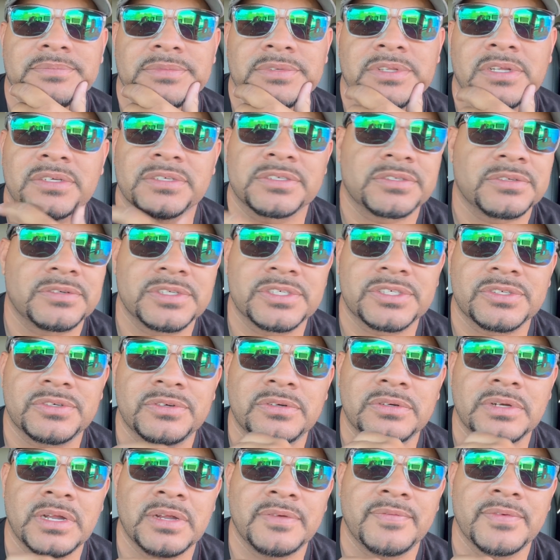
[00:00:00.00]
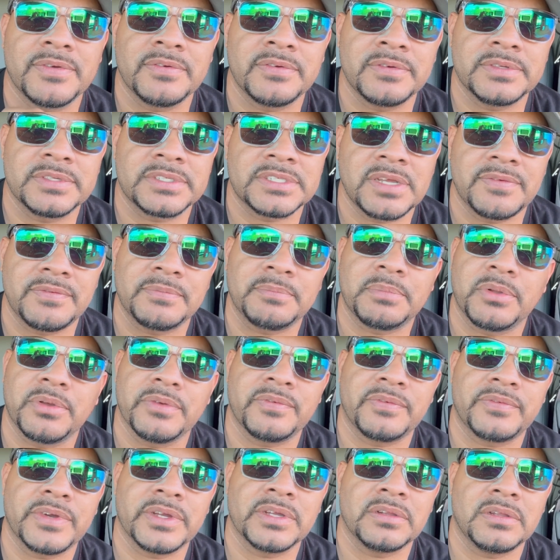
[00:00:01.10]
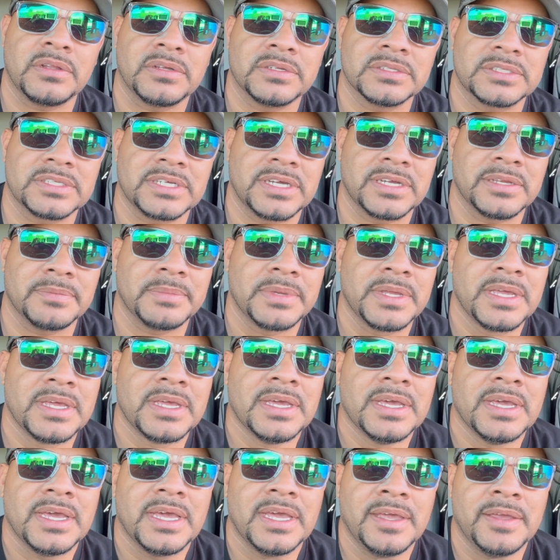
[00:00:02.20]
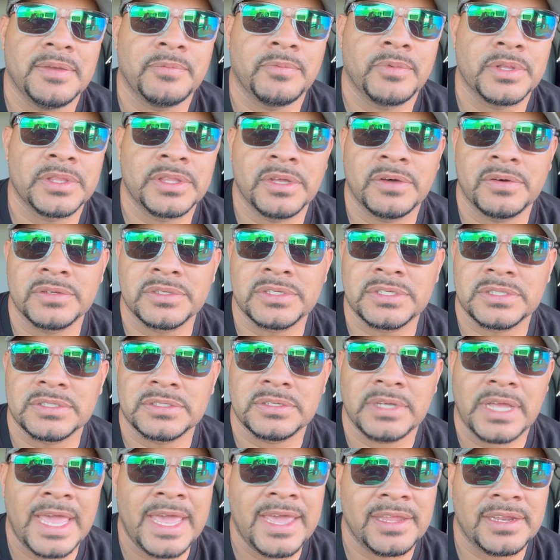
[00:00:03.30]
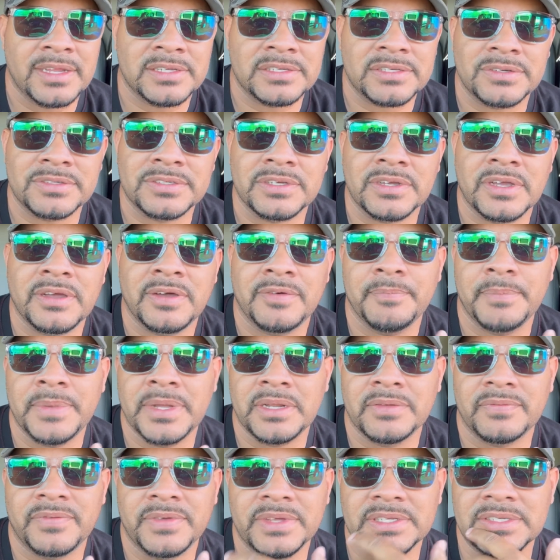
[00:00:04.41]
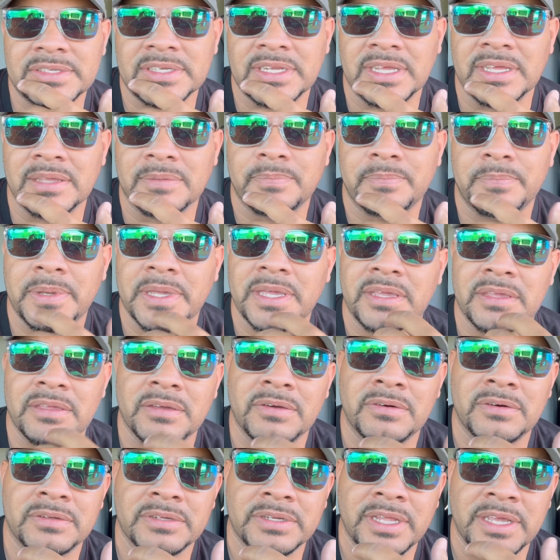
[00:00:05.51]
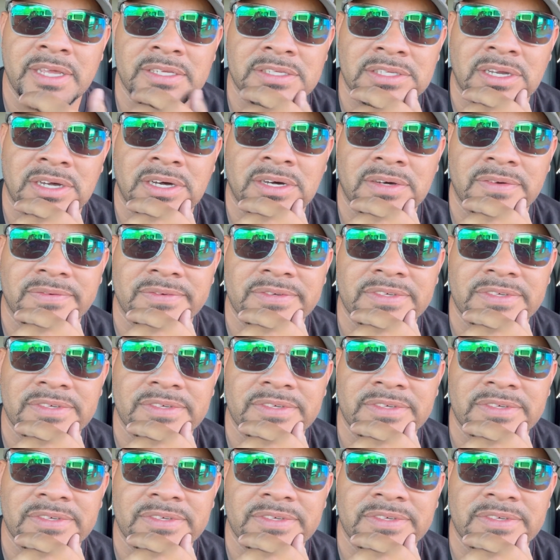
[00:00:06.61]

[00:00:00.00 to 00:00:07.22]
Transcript: Long story short, I've been self-employed for a very long time. And with those headaches also come benefits, like picking your own days off.